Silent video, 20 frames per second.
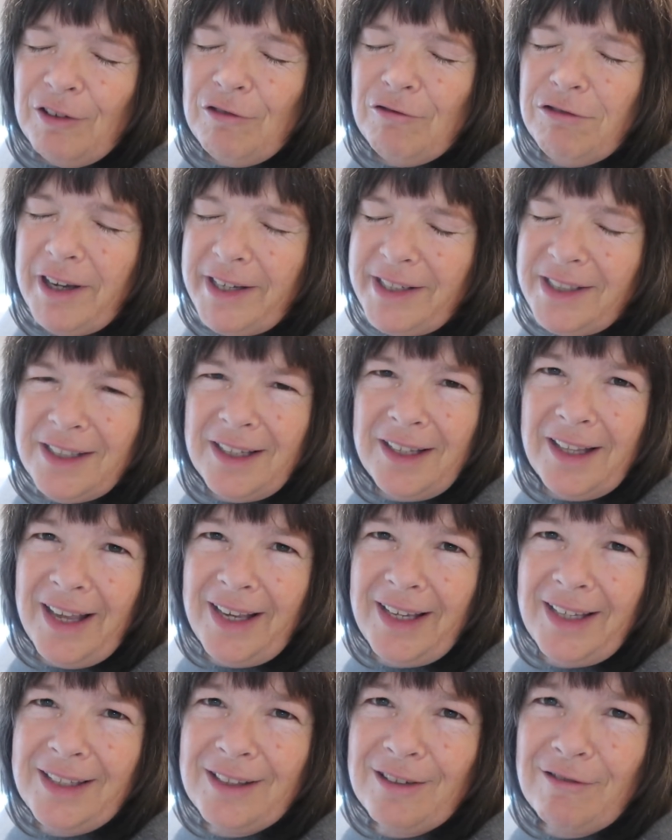Grace and
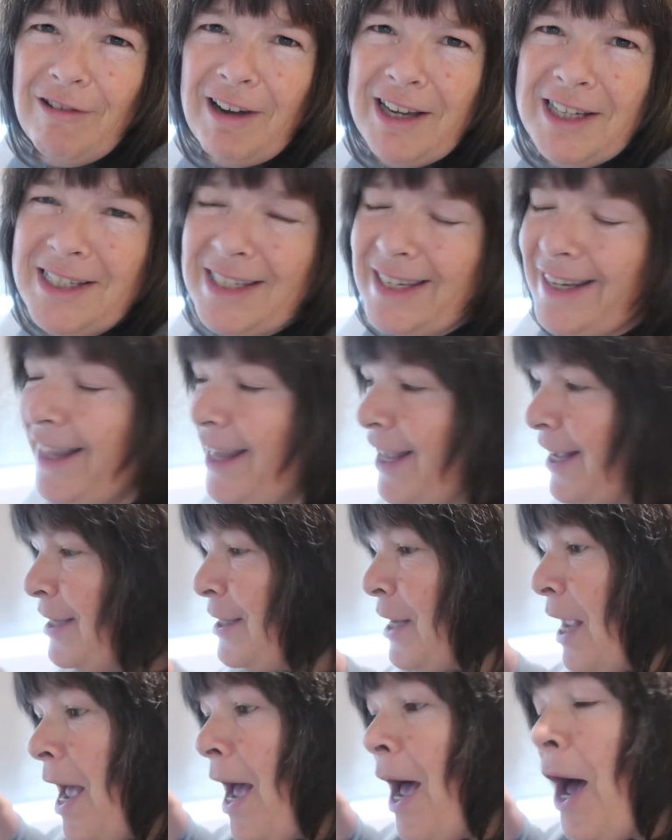ease.